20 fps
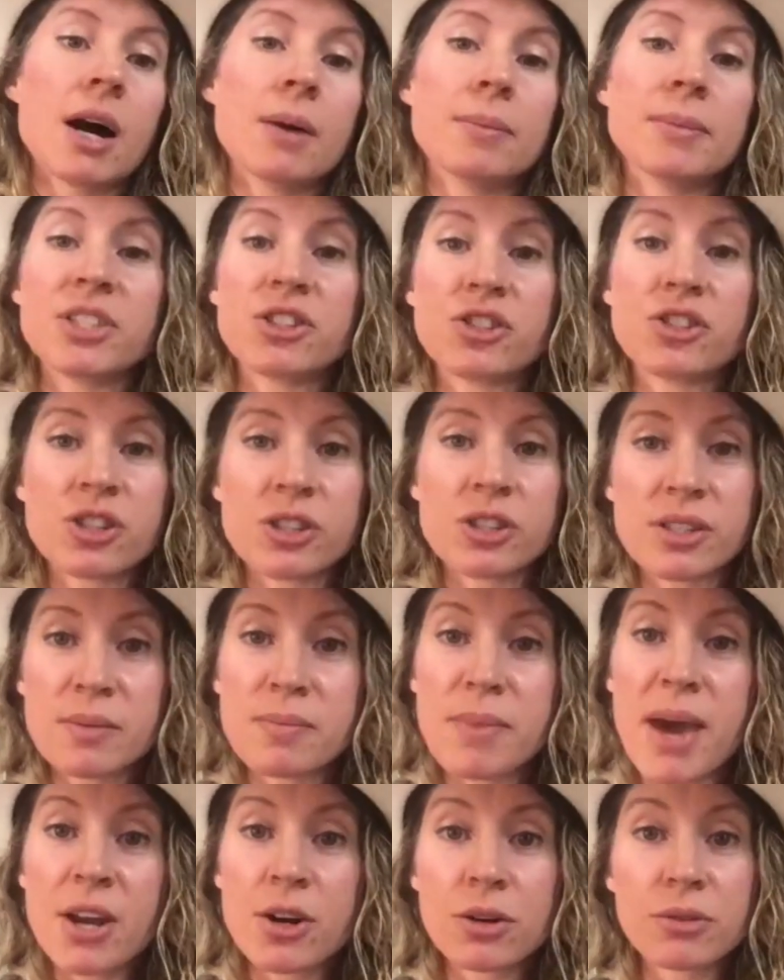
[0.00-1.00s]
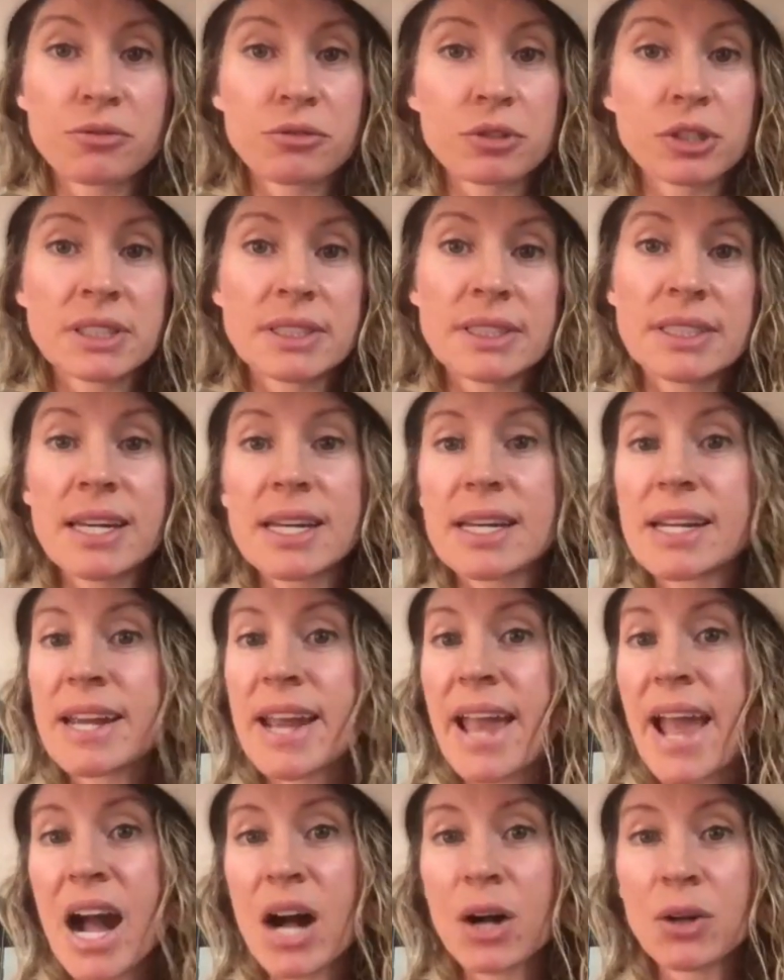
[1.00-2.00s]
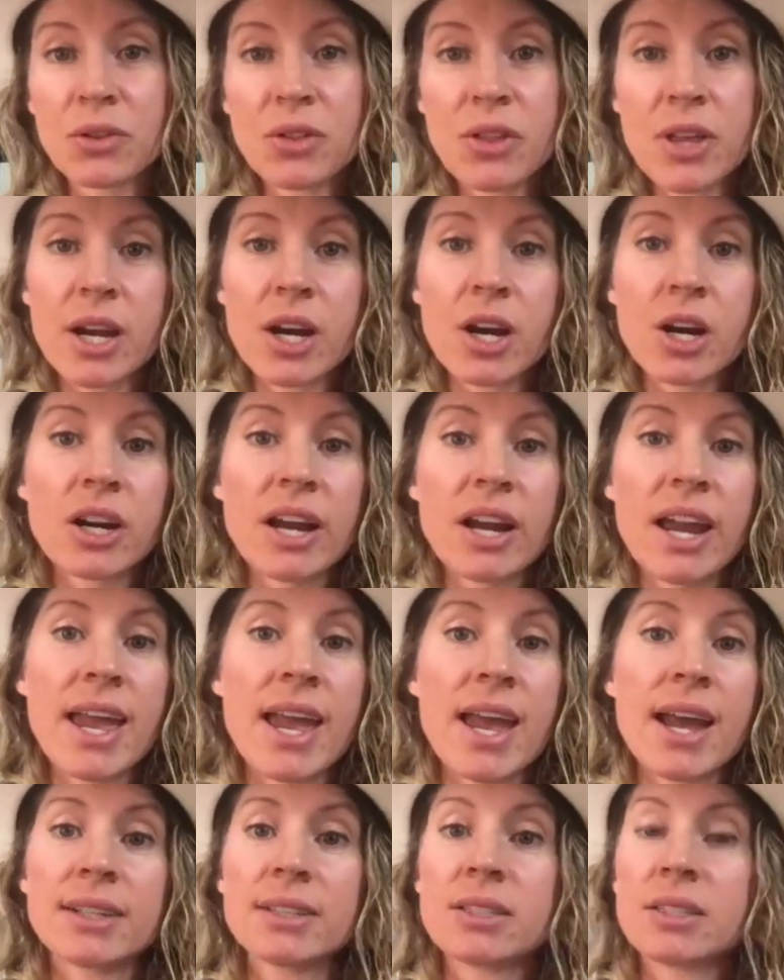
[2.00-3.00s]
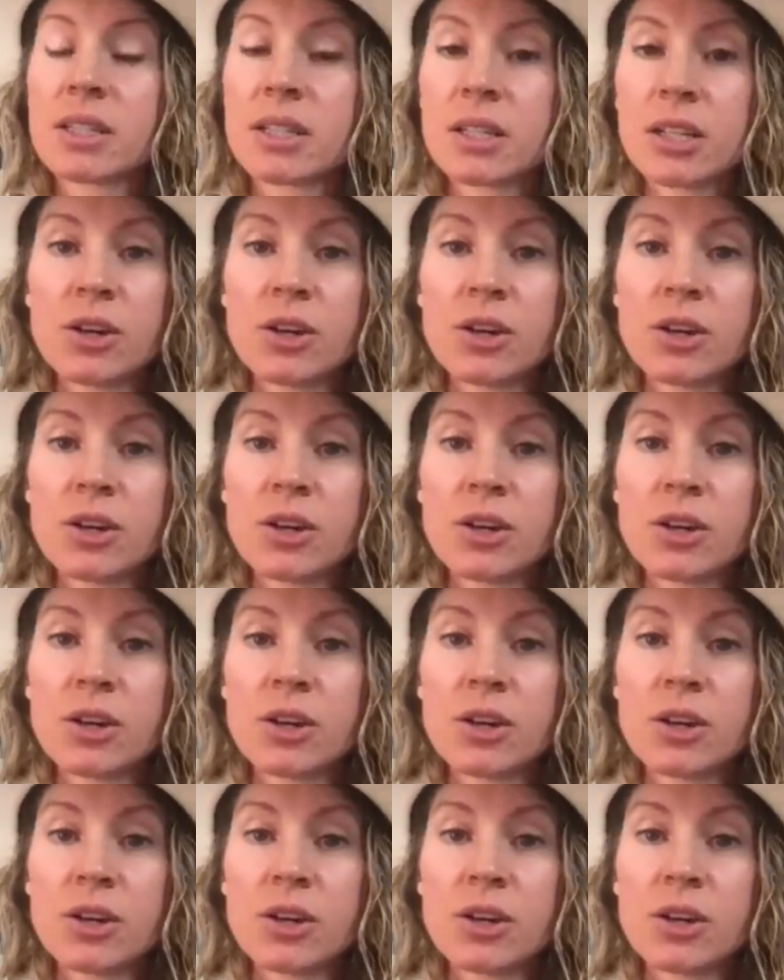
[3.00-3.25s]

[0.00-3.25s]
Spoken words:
It's just a matter of really getting out there and,